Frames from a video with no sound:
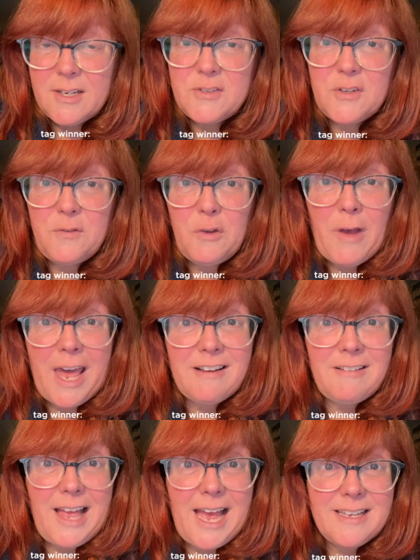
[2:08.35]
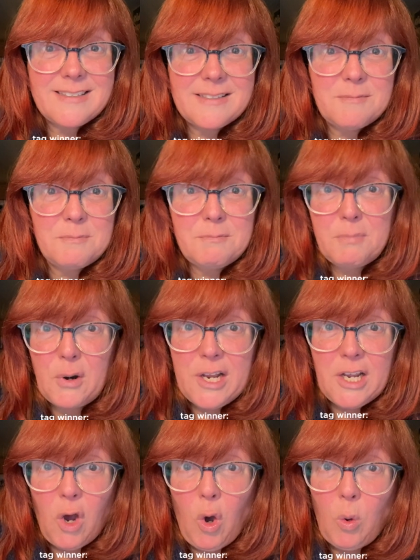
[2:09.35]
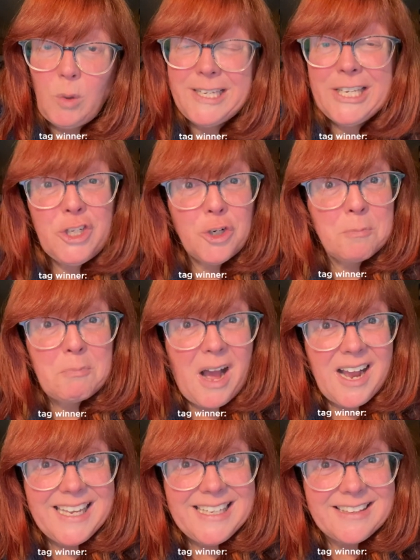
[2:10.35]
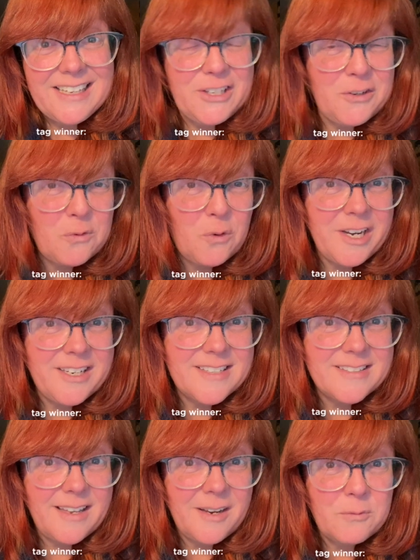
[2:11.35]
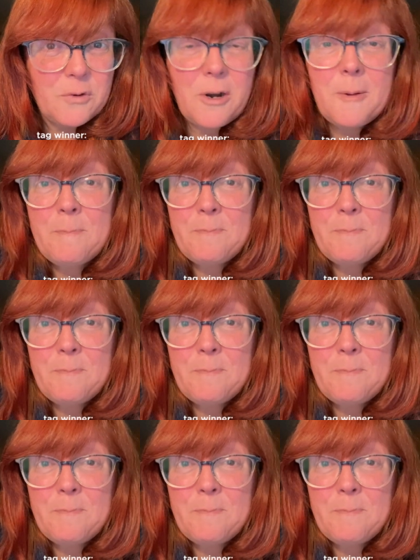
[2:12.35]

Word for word: So if you have had a class burning a hole in your pocket that you've wanted to sign up for,